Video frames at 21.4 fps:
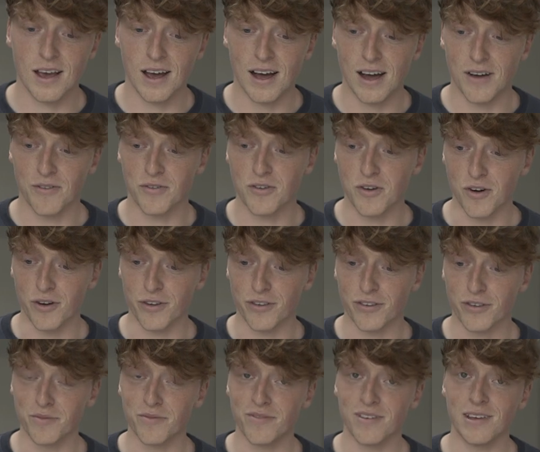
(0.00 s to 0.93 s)
I've got
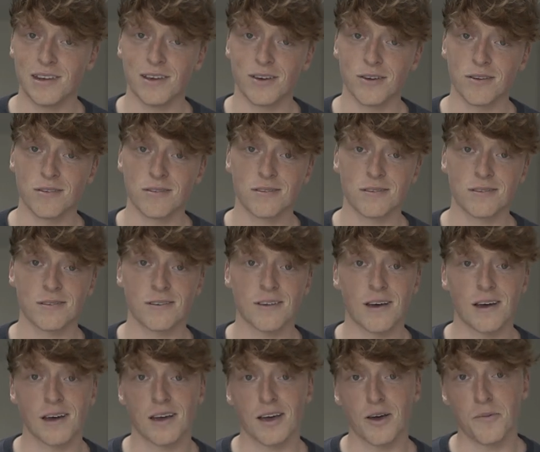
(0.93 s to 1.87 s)
some videos
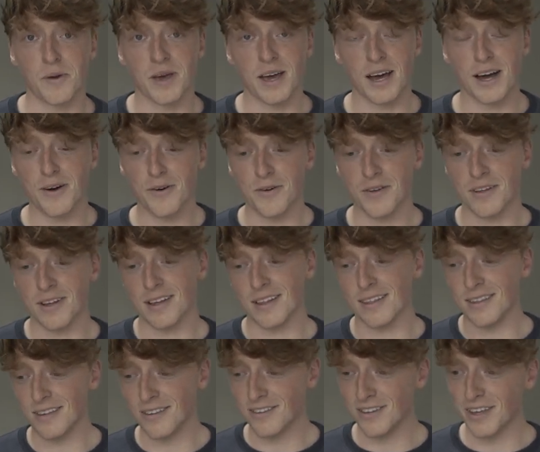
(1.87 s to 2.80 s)
coming out
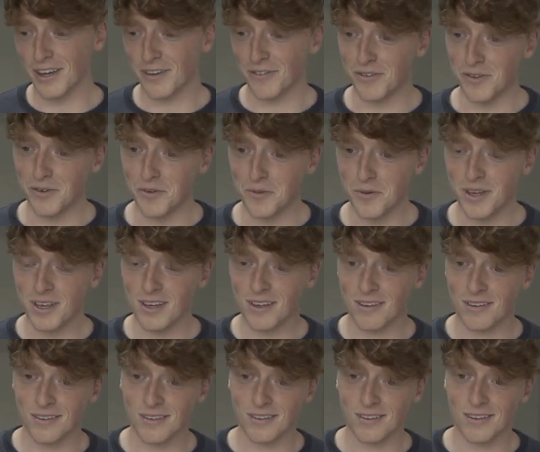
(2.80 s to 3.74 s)
these next few
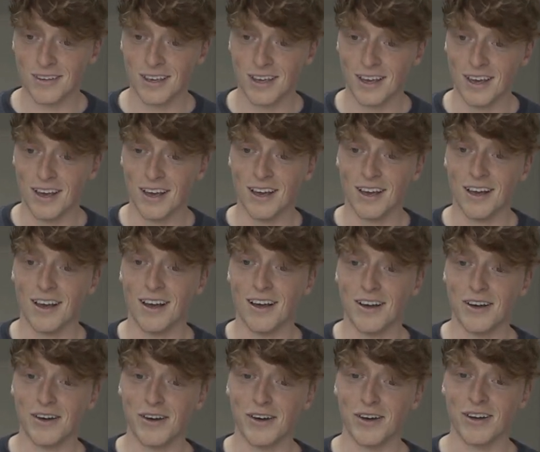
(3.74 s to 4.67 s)
weeks.
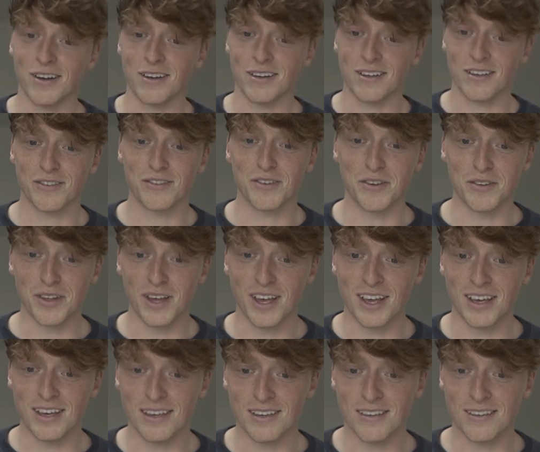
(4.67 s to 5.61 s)
So
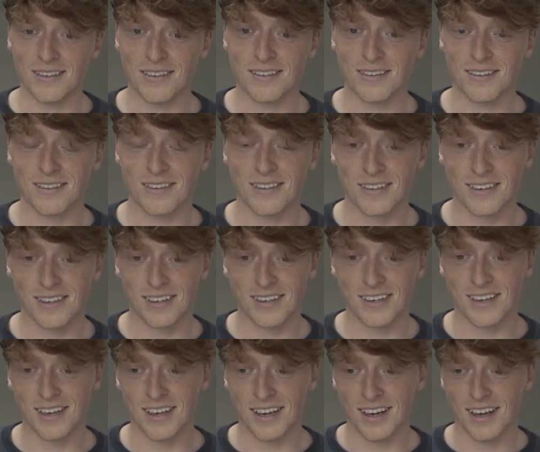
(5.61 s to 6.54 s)
there is
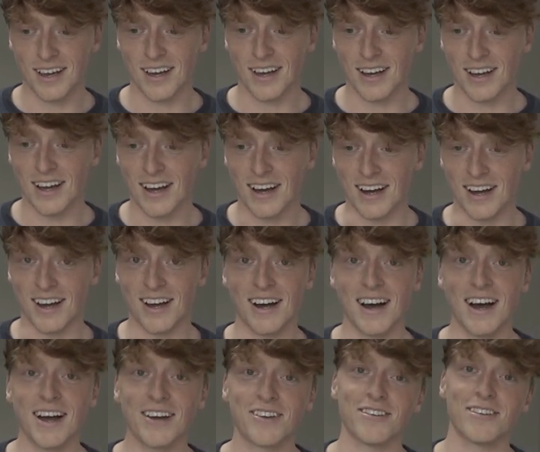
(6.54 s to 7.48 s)

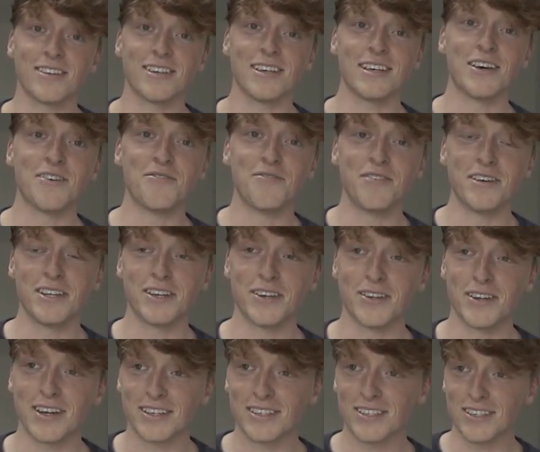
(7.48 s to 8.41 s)
actually a
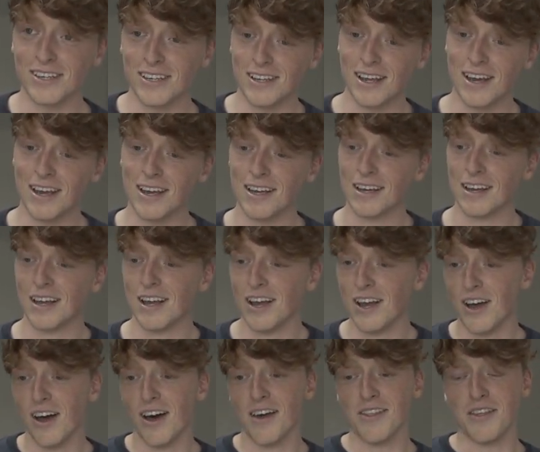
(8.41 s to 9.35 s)
video next Sunday,
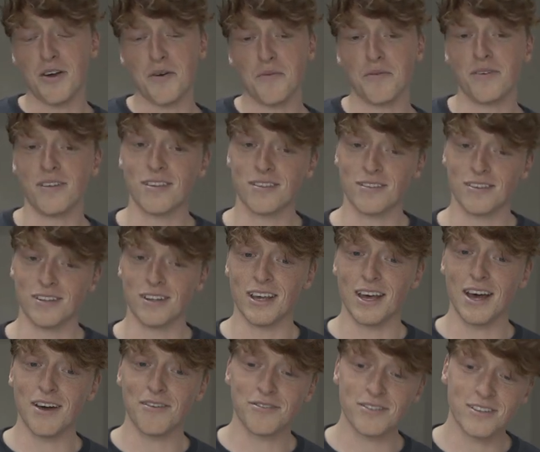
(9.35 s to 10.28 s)
and then hopefully the
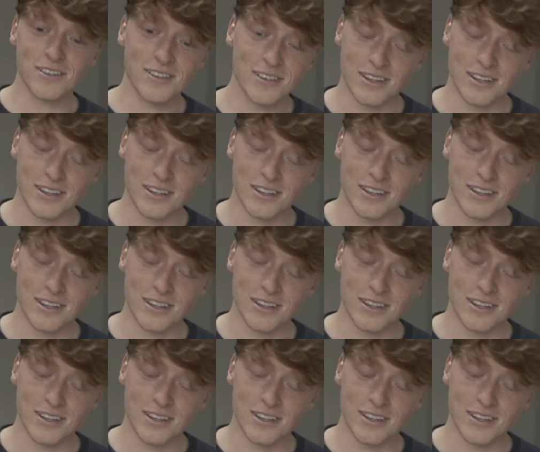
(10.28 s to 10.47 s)
Sunday after.